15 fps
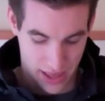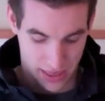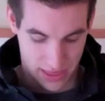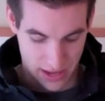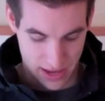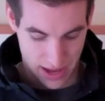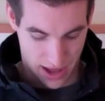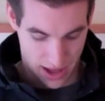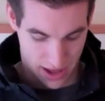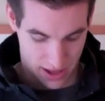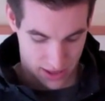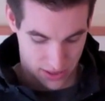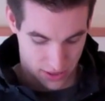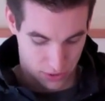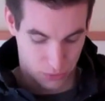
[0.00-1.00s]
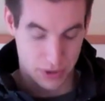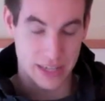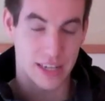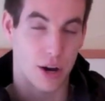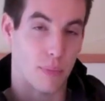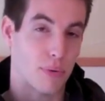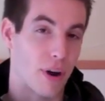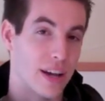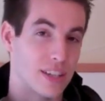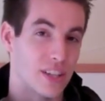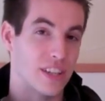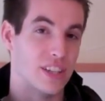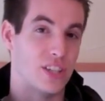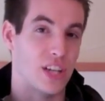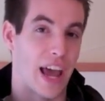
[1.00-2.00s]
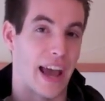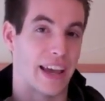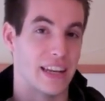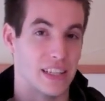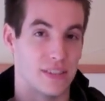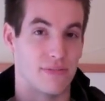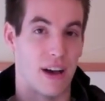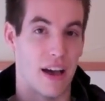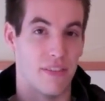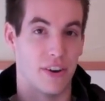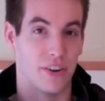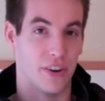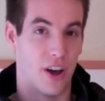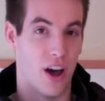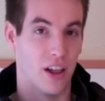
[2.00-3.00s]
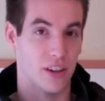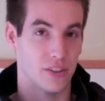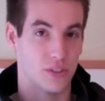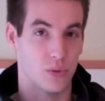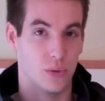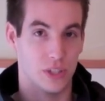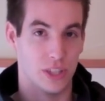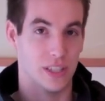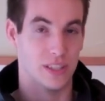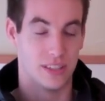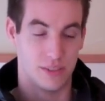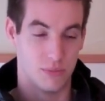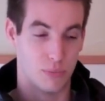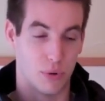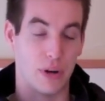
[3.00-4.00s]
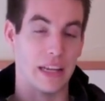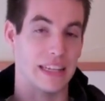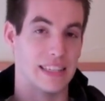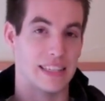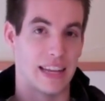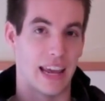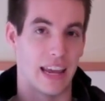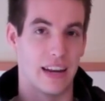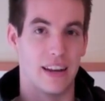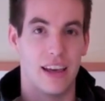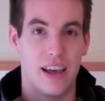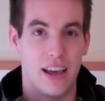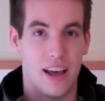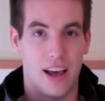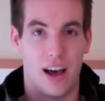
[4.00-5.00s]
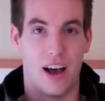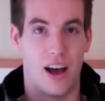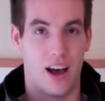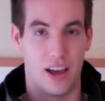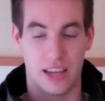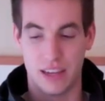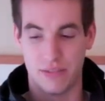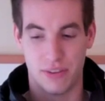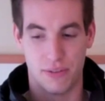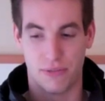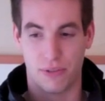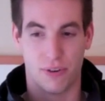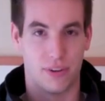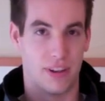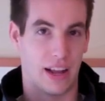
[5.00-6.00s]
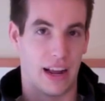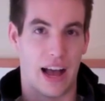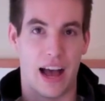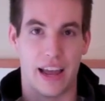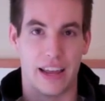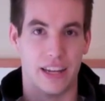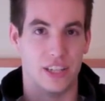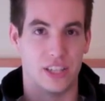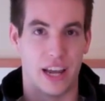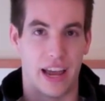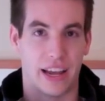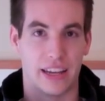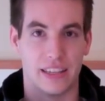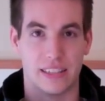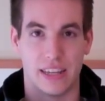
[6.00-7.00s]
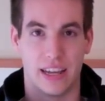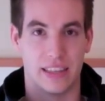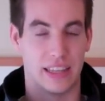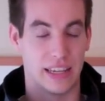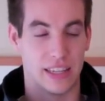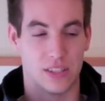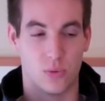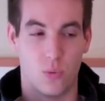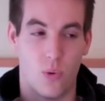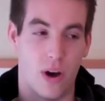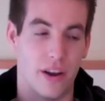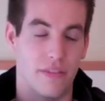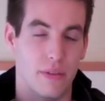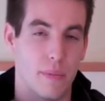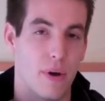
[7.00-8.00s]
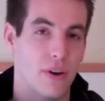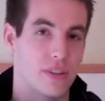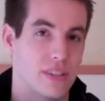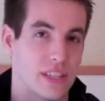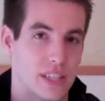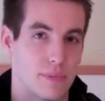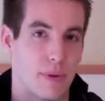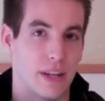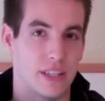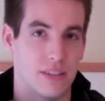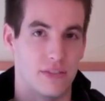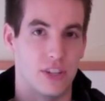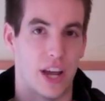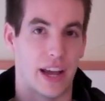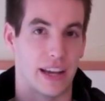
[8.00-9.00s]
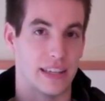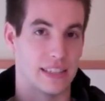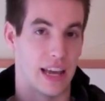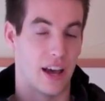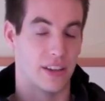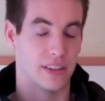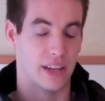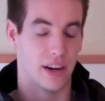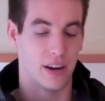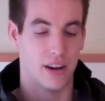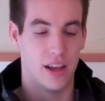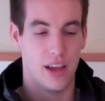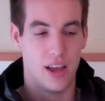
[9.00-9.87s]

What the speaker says: The retail price on this jacket is $500, which is pretty insane, even for like high-end jackets. I think it's one of the most expensive jackets out there.